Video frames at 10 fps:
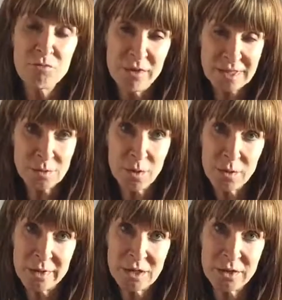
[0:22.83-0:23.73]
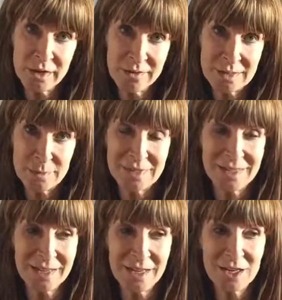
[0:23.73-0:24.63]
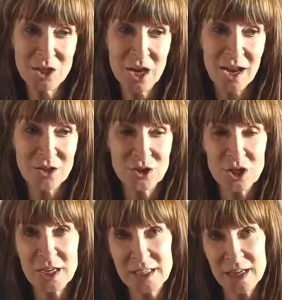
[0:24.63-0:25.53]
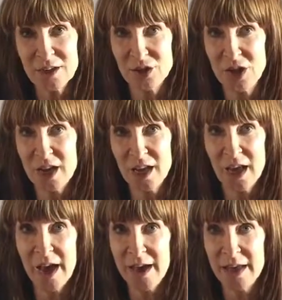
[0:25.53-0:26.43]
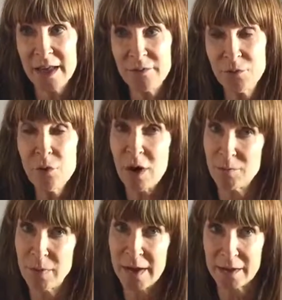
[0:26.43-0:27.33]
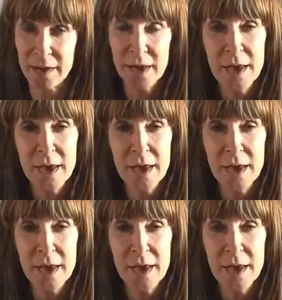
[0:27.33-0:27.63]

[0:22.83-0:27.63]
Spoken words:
This one that we're doing in this particular challenge is actually a forearm plank.